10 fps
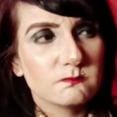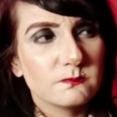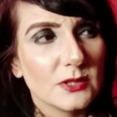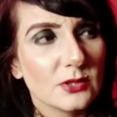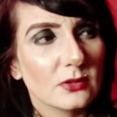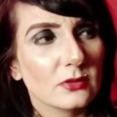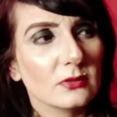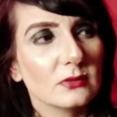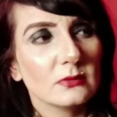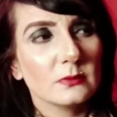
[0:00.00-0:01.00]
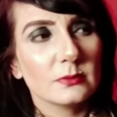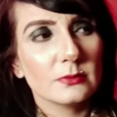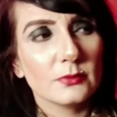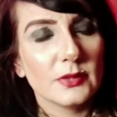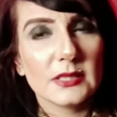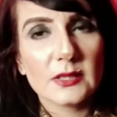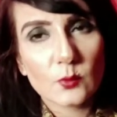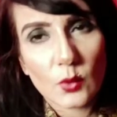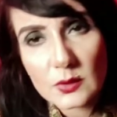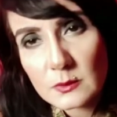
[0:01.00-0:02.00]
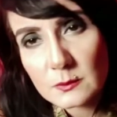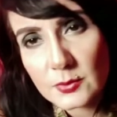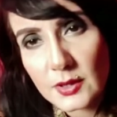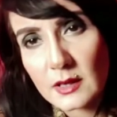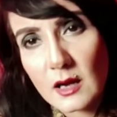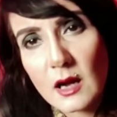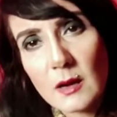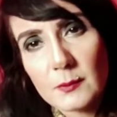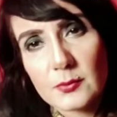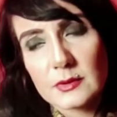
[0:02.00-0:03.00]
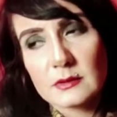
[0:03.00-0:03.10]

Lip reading: you know, we didn't want to bring up.